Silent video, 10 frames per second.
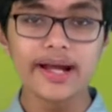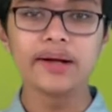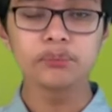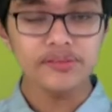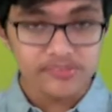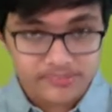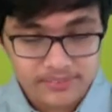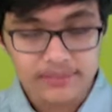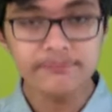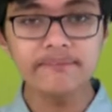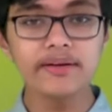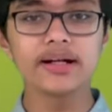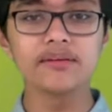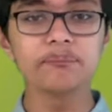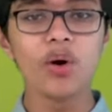It will still be made
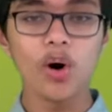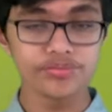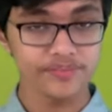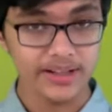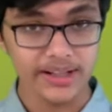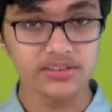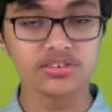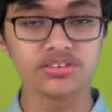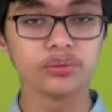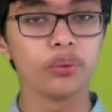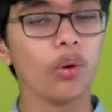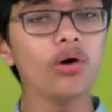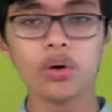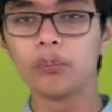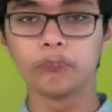up of
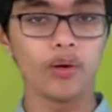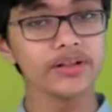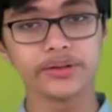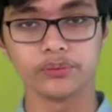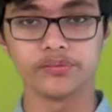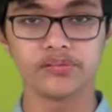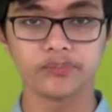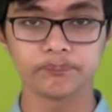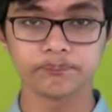H2O molecules.